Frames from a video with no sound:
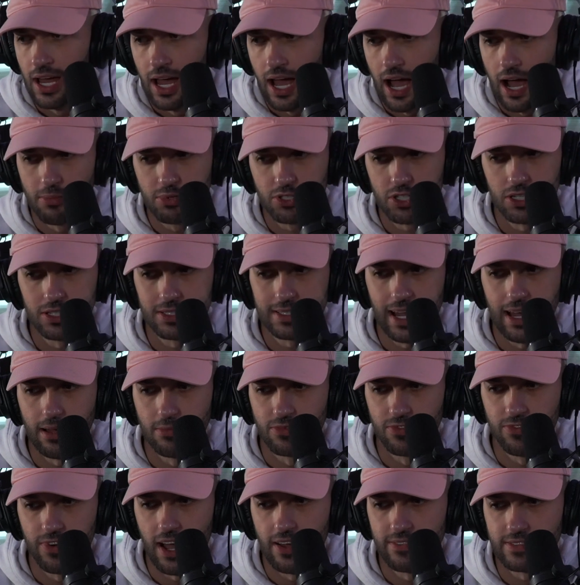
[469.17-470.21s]
I'm sure this
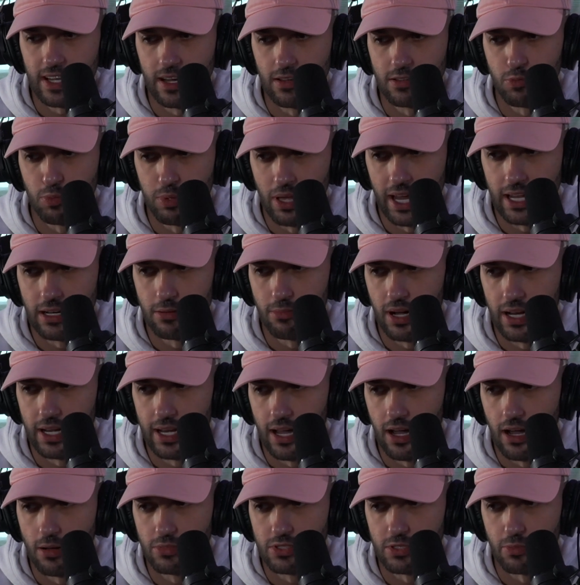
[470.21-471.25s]
album's five times platinum by
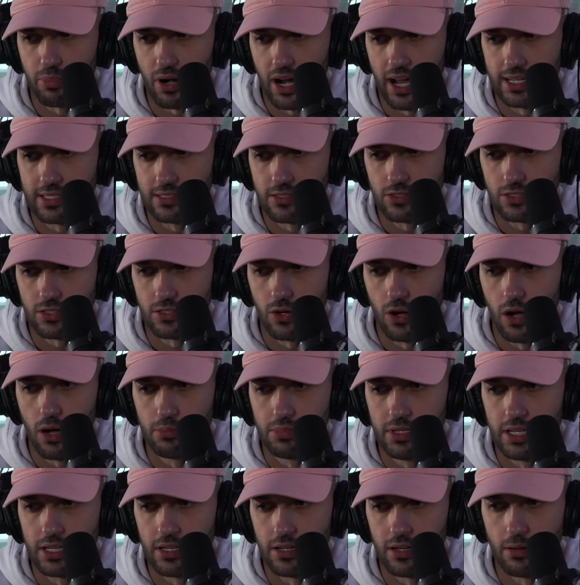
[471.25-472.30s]
now. I'm surprised there's no
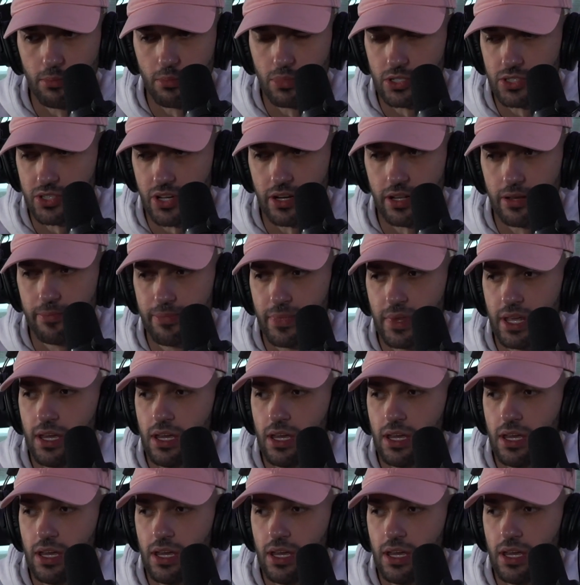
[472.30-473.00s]
updated numbers on it.